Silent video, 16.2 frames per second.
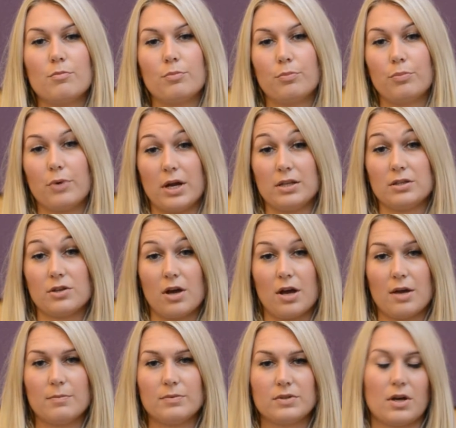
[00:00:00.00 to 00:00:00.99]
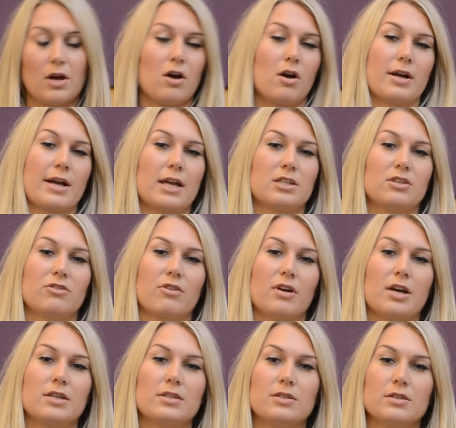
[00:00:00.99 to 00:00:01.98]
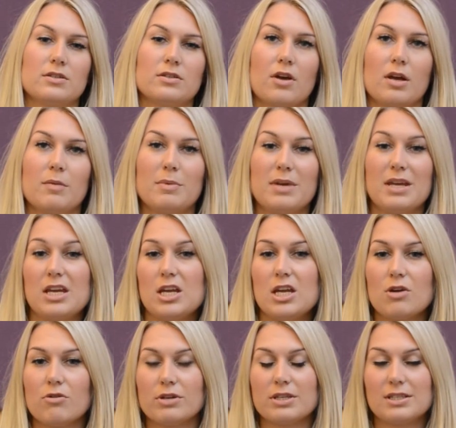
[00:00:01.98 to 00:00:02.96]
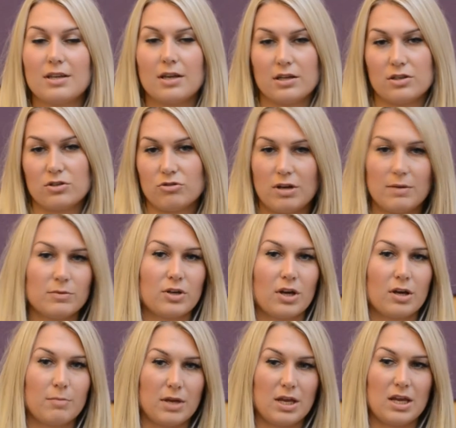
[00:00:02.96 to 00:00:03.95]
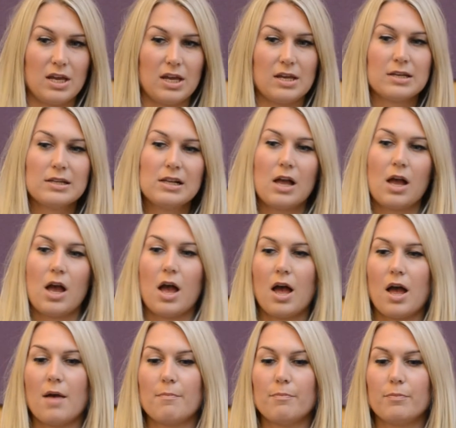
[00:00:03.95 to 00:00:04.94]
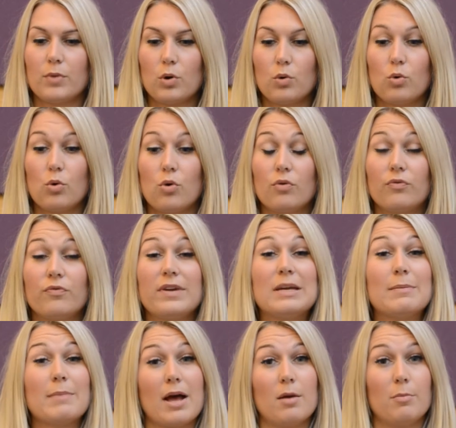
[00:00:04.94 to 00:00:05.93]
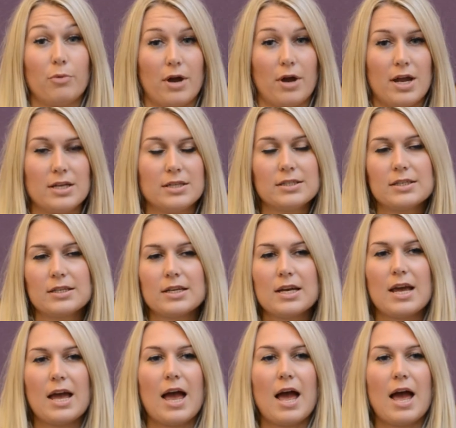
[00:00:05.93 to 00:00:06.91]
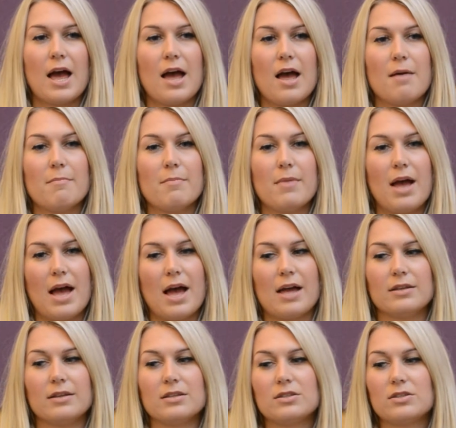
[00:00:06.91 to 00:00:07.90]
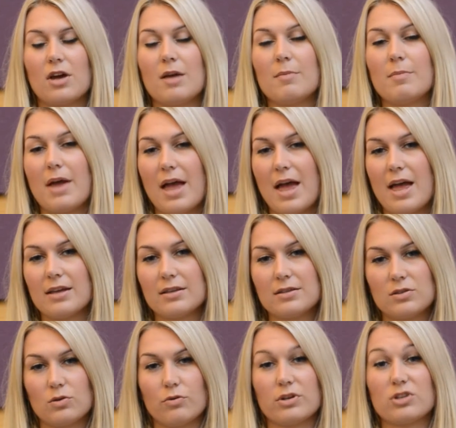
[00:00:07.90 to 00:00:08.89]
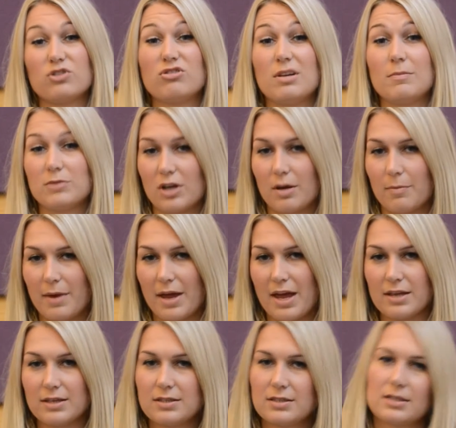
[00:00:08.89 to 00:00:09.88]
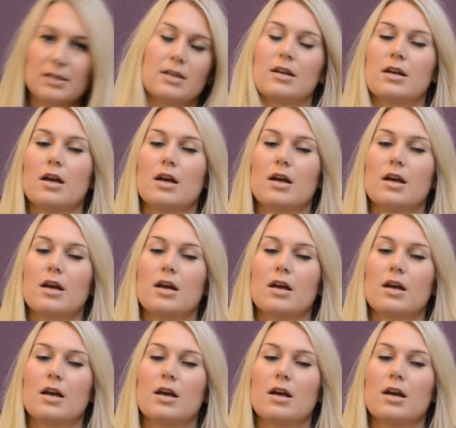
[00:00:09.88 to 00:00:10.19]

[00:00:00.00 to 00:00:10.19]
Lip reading: brain types are categorised as type E or extreme type E, or female brains, and type S or extreme type S.